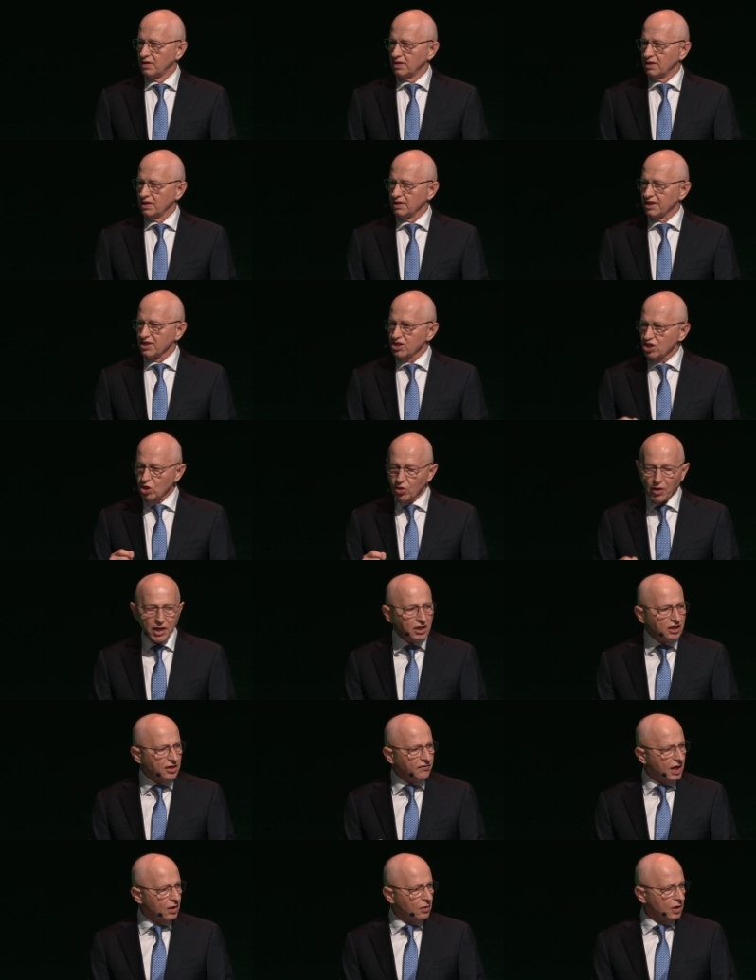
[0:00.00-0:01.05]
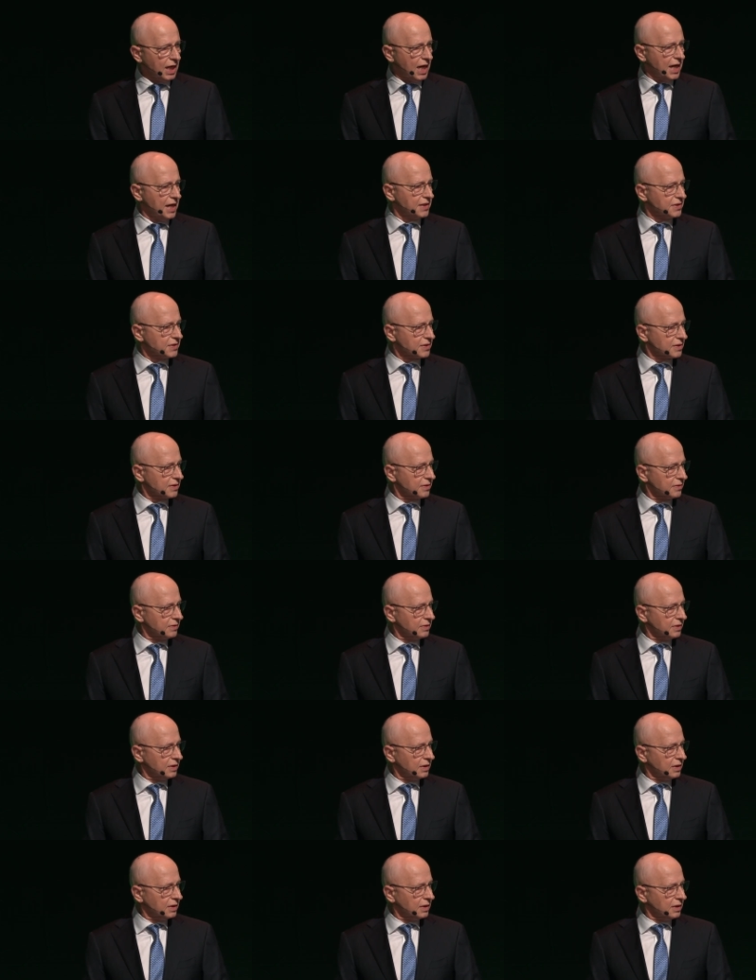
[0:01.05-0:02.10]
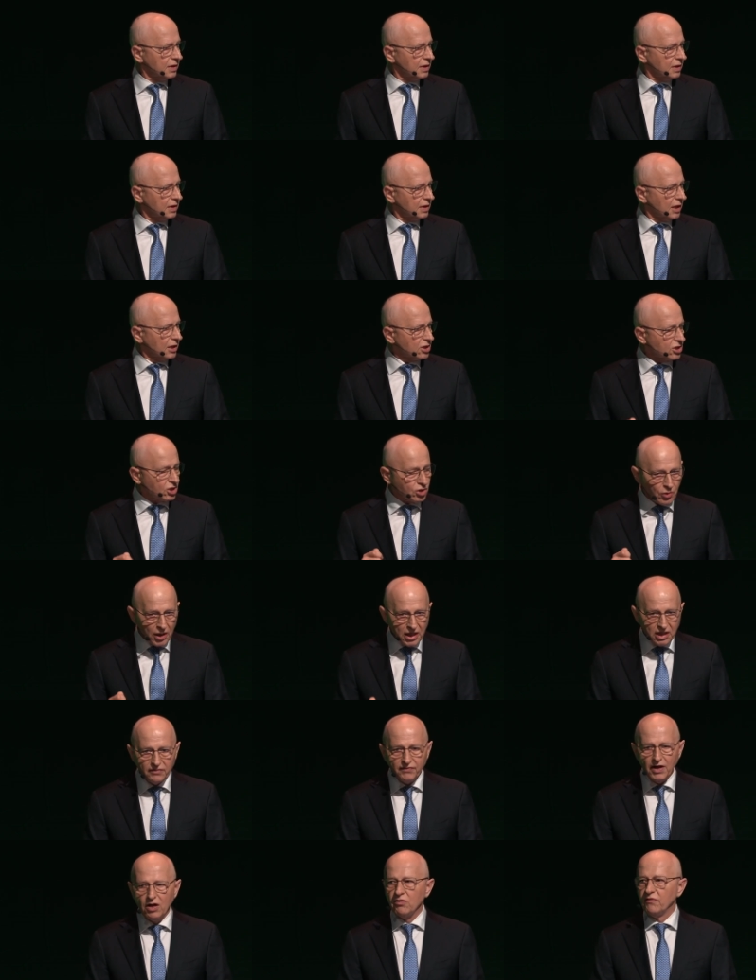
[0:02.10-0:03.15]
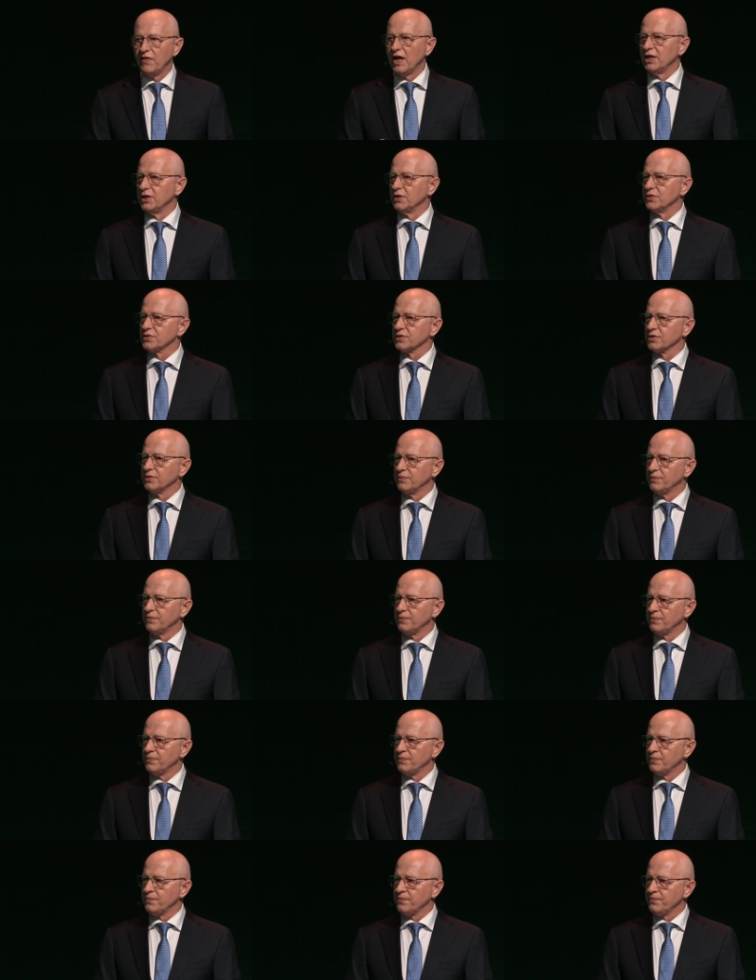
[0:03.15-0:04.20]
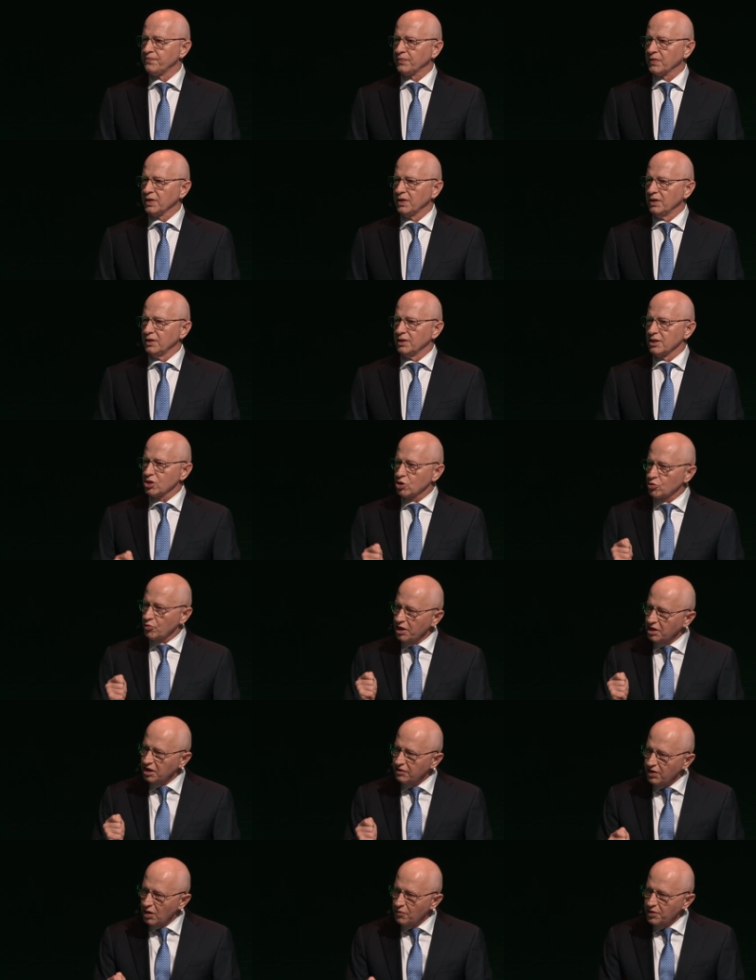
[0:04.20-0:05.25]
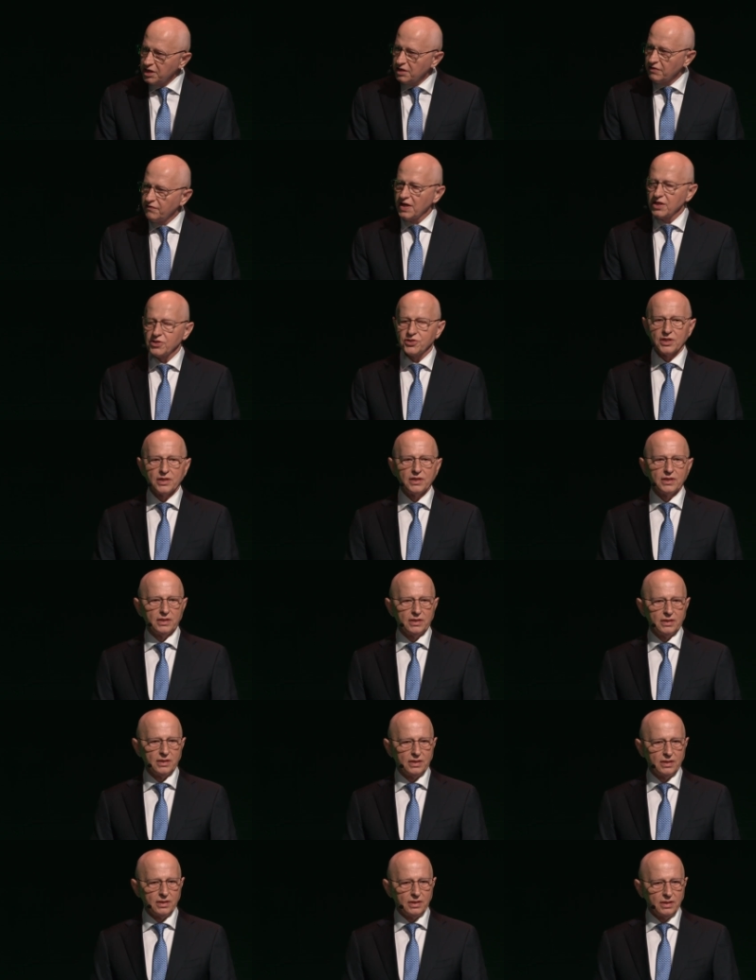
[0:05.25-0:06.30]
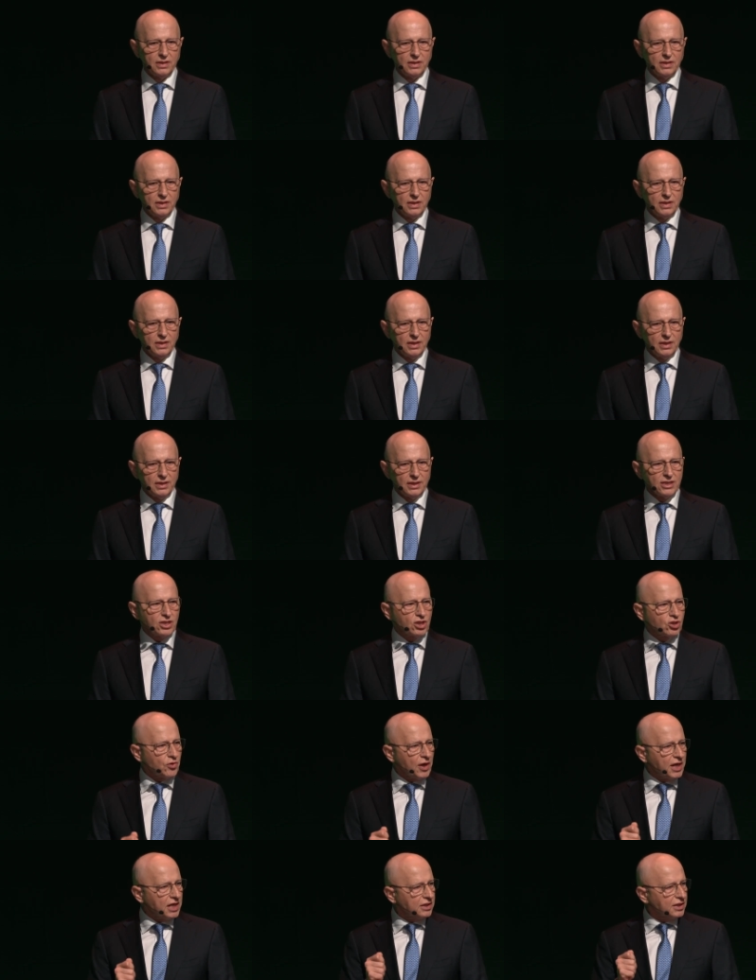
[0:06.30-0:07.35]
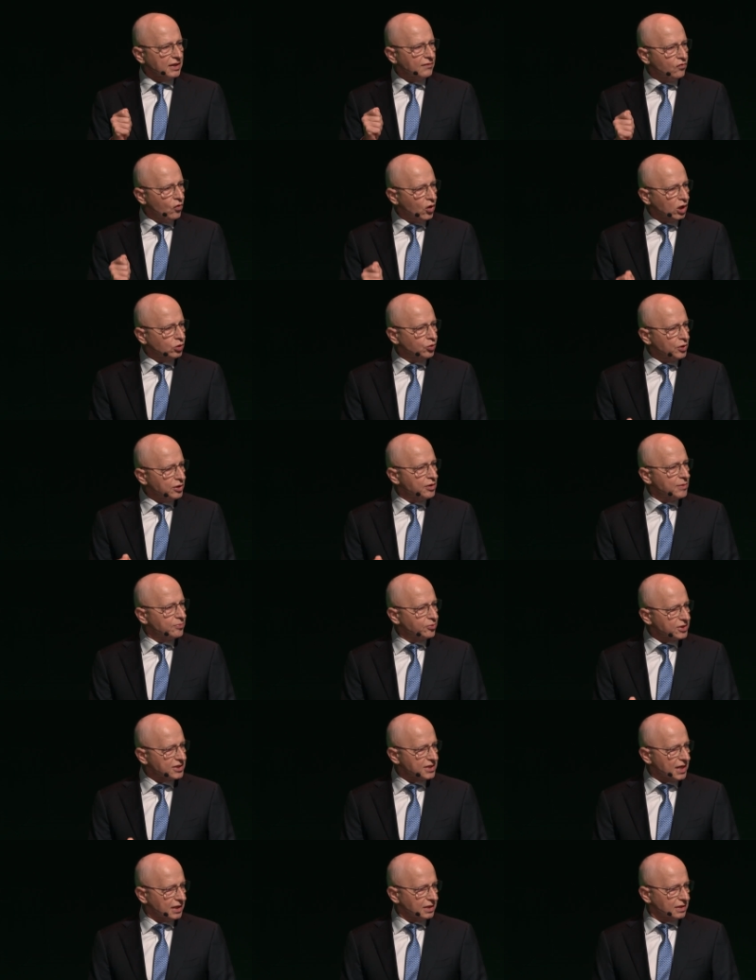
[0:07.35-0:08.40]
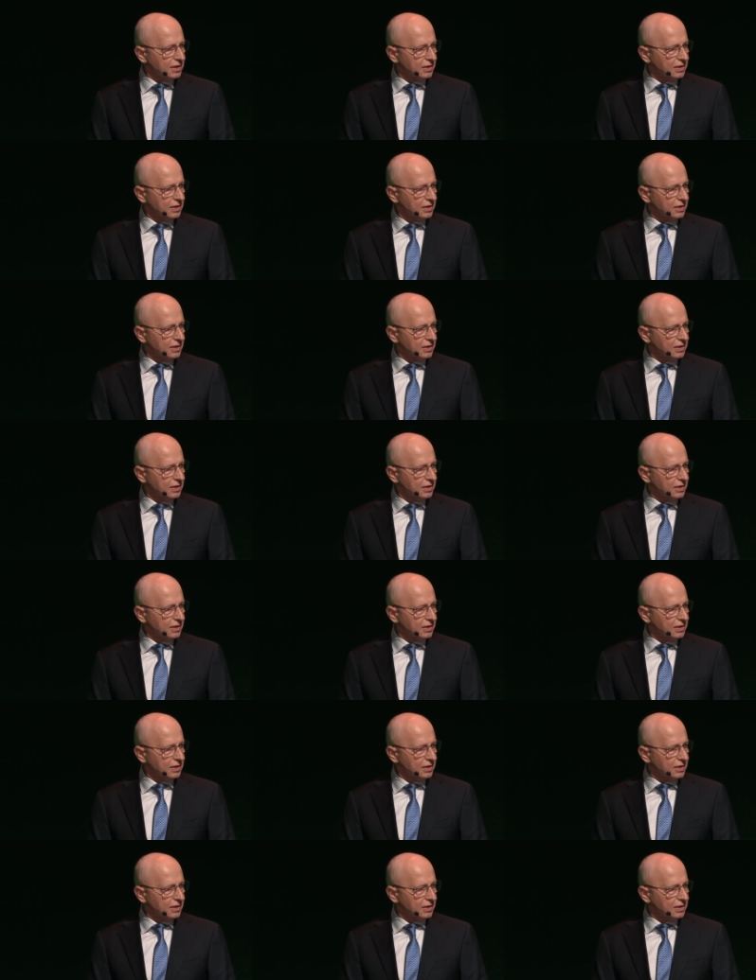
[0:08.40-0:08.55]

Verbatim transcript: The strength of our alliance, the strength of our values, the strength of our innovation, the strength of what we represent,